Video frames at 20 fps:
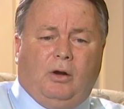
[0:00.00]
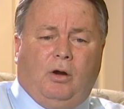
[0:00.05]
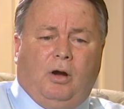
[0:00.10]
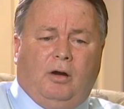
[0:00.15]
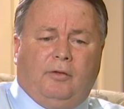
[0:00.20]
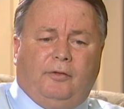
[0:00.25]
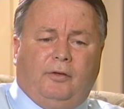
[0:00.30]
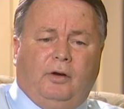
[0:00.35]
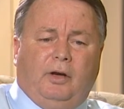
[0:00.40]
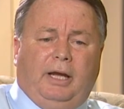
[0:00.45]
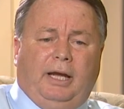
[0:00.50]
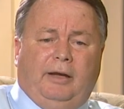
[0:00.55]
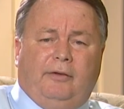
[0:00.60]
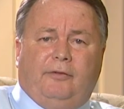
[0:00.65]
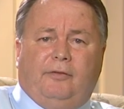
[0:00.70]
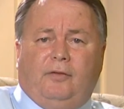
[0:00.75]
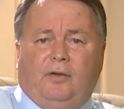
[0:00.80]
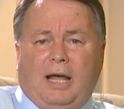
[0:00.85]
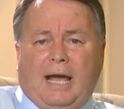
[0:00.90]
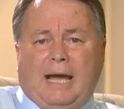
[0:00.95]
offer a
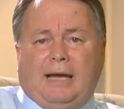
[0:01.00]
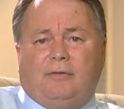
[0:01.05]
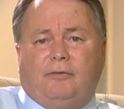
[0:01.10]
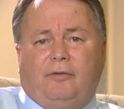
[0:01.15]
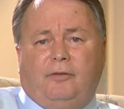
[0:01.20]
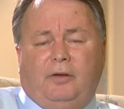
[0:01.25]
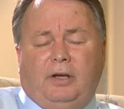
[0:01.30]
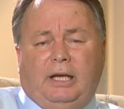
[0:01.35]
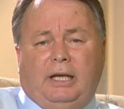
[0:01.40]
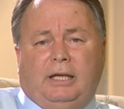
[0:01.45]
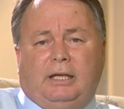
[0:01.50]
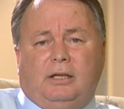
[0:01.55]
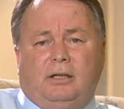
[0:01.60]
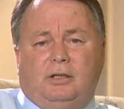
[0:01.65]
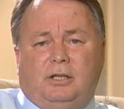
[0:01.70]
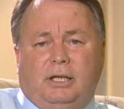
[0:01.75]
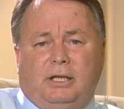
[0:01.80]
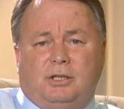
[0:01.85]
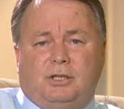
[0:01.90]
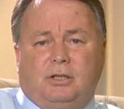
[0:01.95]
flat fee
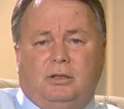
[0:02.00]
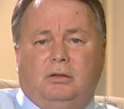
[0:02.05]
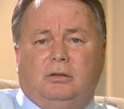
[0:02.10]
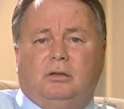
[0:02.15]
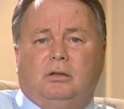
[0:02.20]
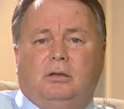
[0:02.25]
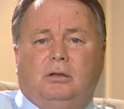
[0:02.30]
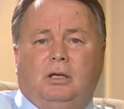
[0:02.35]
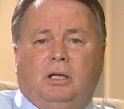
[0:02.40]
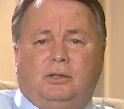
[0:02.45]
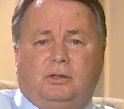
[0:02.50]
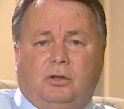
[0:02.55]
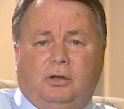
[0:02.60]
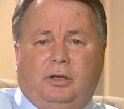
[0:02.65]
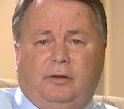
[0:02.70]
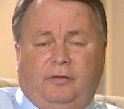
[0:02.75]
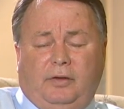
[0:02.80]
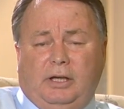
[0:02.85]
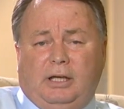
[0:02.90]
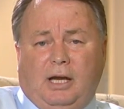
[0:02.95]
contingent
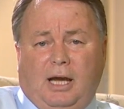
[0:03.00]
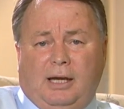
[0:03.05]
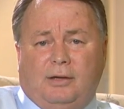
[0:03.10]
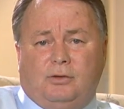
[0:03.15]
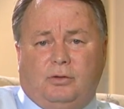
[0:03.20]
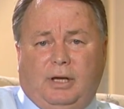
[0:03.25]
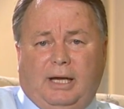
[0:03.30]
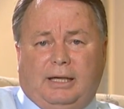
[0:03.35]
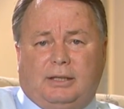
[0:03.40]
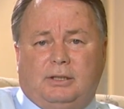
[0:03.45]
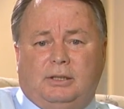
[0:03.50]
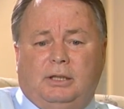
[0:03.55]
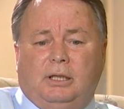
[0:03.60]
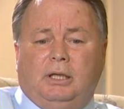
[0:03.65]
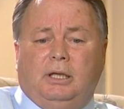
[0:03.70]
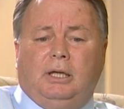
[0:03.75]
attorney fee contract.